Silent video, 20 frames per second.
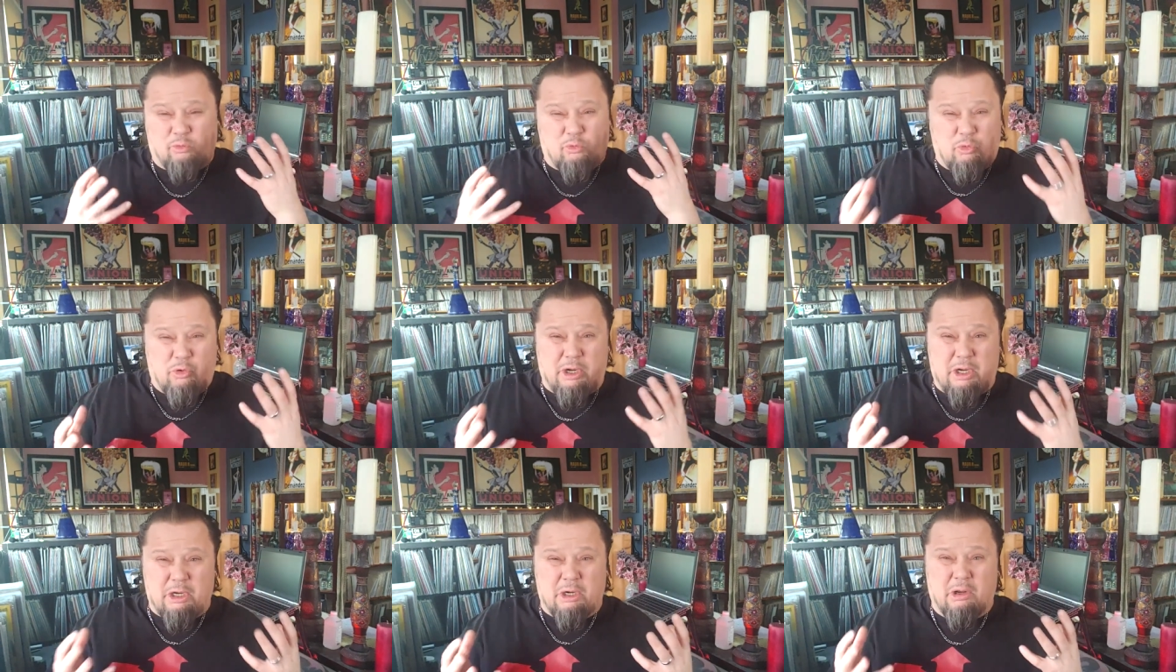
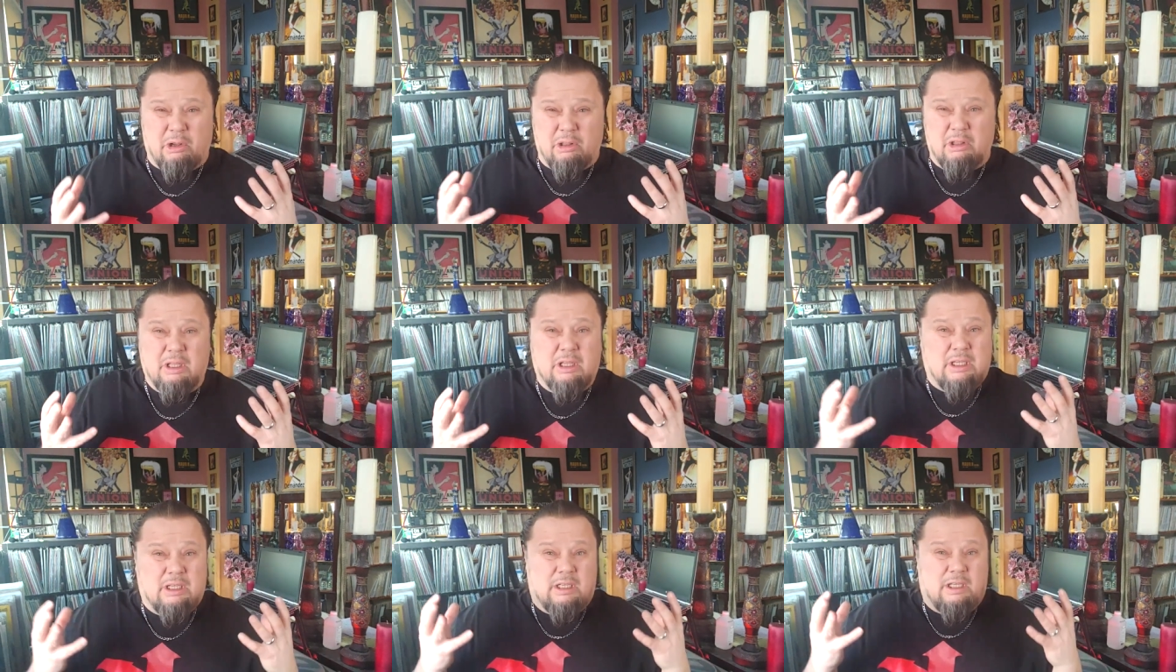real
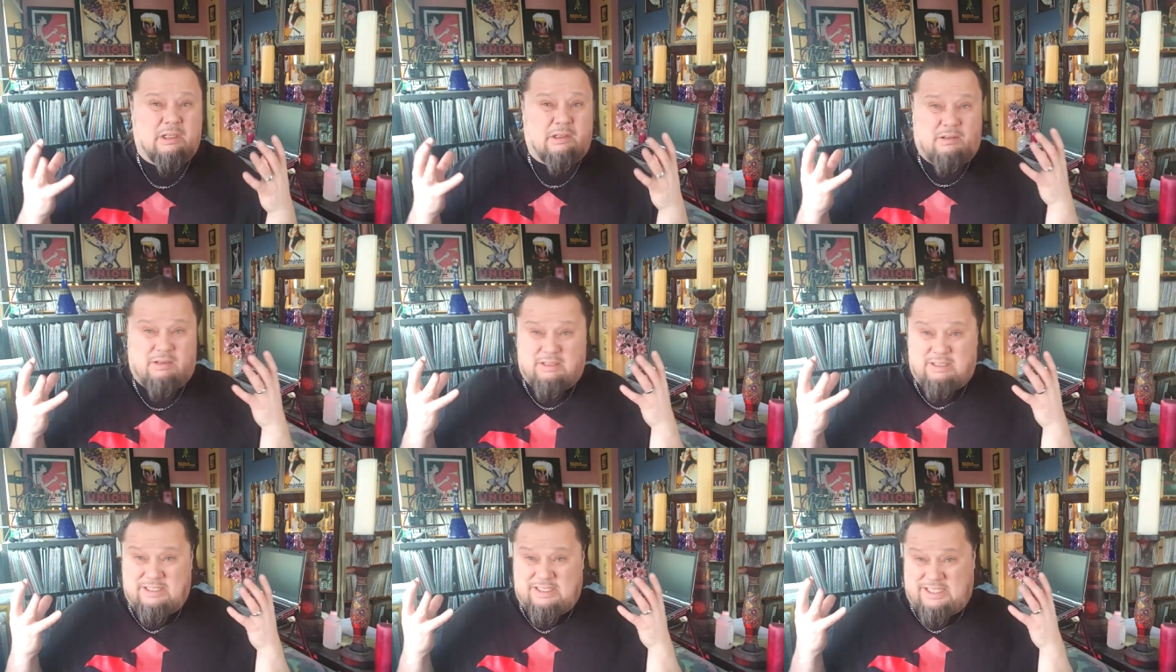
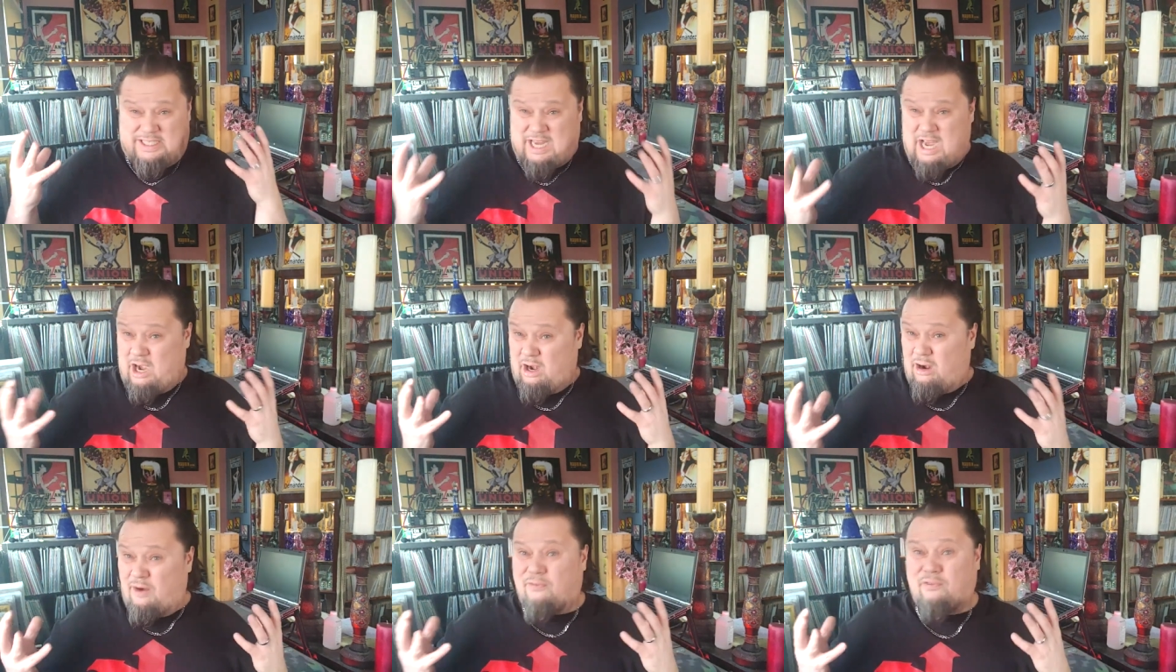
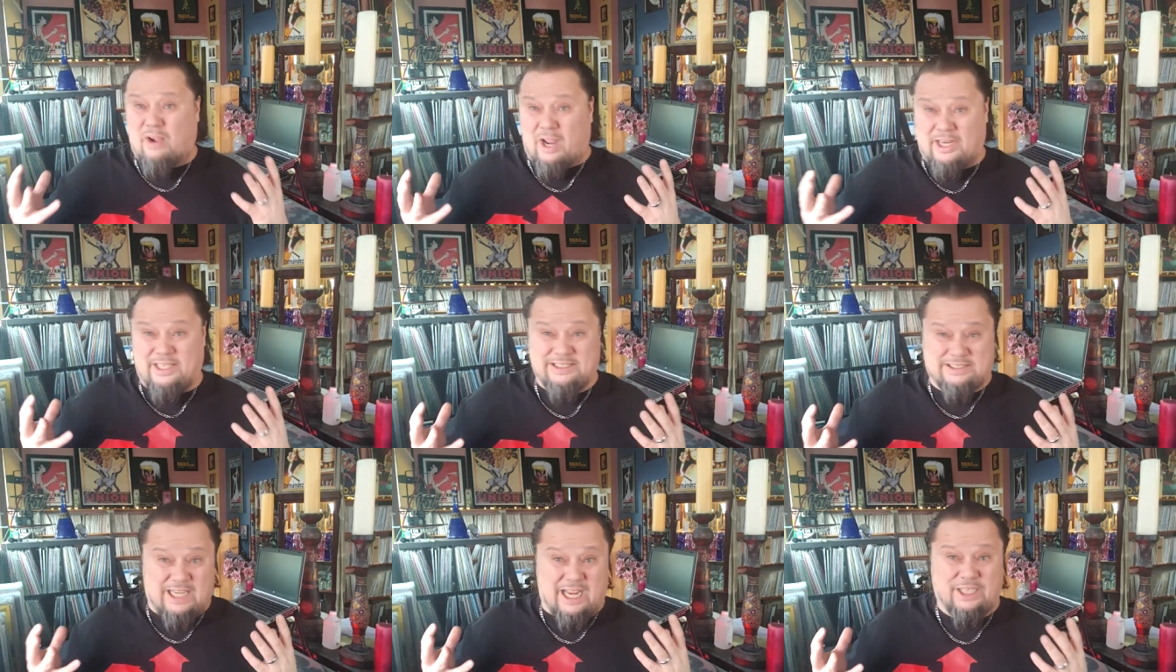
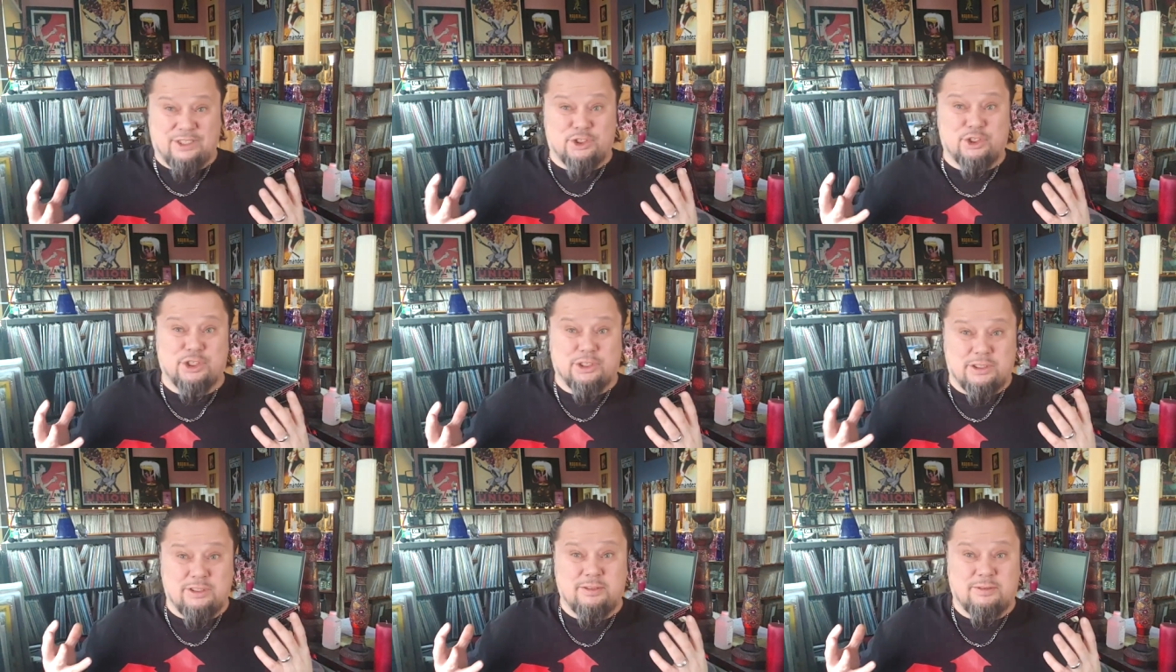terrifying
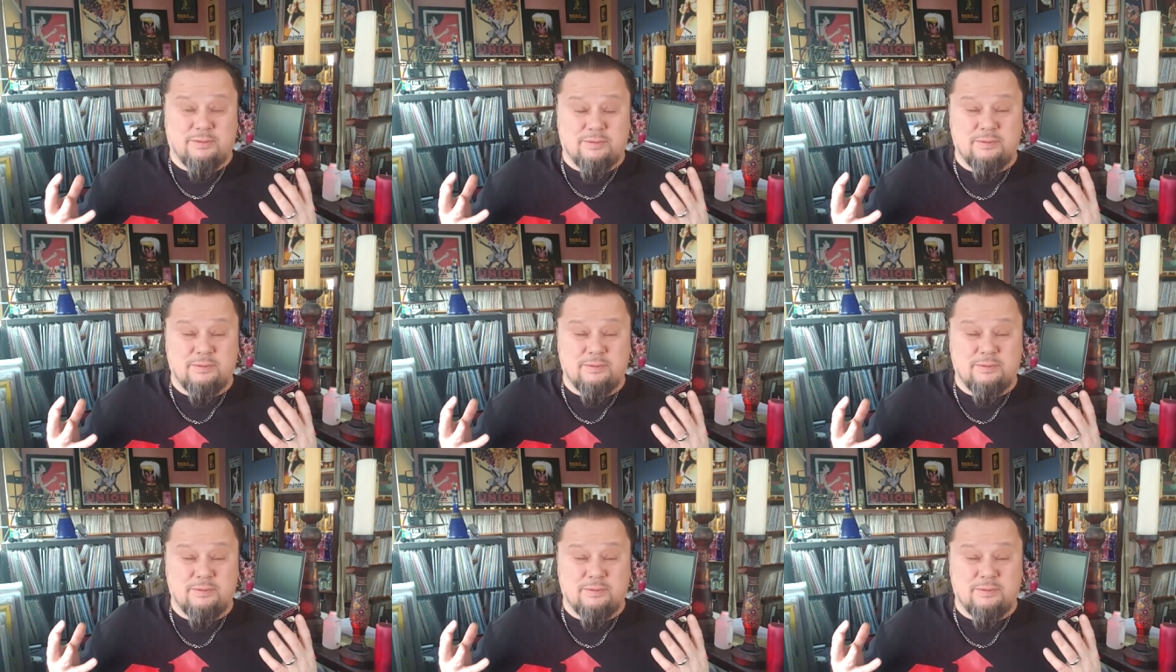tension